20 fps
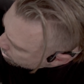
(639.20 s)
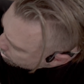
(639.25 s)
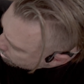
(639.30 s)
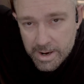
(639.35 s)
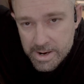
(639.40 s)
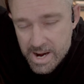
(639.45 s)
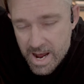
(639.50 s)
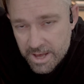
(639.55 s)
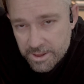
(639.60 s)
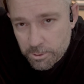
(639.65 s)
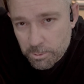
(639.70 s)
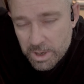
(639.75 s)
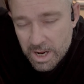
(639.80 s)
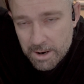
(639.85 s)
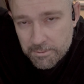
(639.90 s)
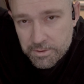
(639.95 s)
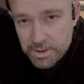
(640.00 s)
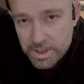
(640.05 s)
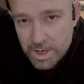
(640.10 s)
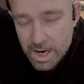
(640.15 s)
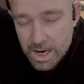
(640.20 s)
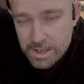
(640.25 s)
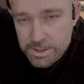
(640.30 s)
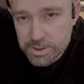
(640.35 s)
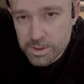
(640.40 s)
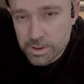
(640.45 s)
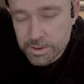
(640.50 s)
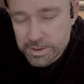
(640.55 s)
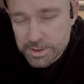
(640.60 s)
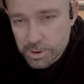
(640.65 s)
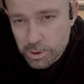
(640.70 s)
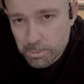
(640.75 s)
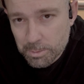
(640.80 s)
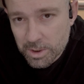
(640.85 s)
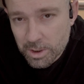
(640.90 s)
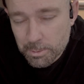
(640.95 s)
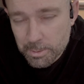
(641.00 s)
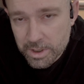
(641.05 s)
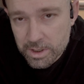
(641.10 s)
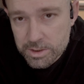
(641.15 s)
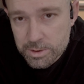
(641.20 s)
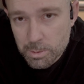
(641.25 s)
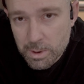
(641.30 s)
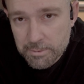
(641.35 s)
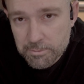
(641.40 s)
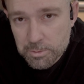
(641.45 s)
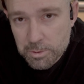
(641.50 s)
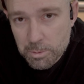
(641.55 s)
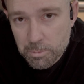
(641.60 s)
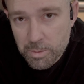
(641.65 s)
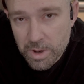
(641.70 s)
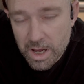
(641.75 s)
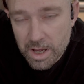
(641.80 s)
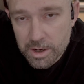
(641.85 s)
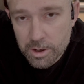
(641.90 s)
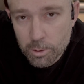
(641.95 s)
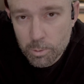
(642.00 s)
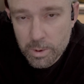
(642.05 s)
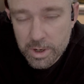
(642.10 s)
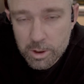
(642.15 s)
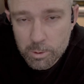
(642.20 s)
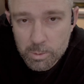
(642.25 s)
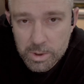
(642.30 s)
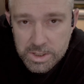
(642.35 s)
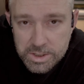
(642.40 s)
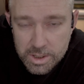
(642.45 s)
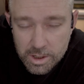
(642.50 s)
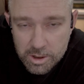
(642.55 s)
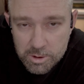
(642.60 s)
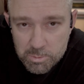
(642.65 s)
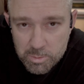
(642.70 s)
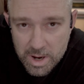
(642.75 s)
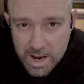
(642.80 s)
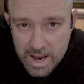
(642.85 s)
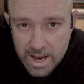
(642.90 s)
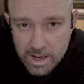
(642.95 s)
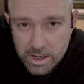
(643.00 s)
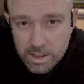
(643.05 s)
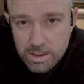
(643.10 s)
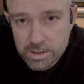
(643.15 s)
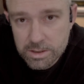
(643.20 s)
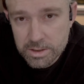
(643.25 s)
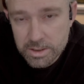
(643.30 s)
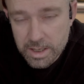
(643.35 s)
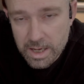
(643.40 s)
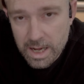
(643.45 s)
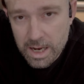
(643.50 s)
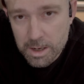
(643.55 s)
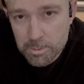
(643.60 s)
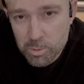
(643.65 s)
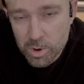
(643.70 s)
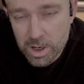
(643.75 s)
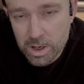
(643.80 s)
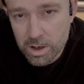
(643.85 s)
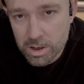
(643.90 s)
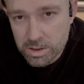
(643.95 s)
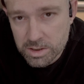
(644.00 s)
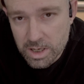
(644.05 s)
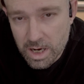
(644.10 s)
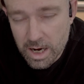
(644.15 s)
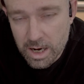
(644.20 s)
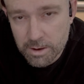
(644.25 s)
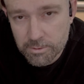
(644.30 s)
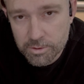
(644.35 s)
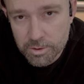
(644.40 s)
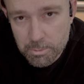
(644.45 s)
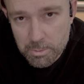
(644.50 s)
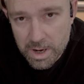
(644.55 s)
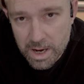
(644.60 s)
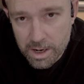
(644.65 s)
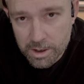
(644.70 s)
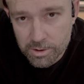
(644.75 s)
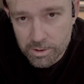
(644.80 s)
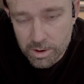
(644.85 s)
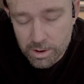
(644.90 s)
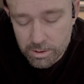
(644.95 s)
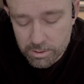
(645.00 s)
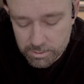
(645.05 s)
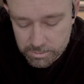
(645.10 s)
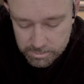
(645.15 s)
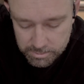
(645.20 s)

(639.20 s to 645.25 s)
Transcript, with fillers: And now that we have the nozzle two millimeters away from the bed, we can return back to the Calibrate Cartographer macro.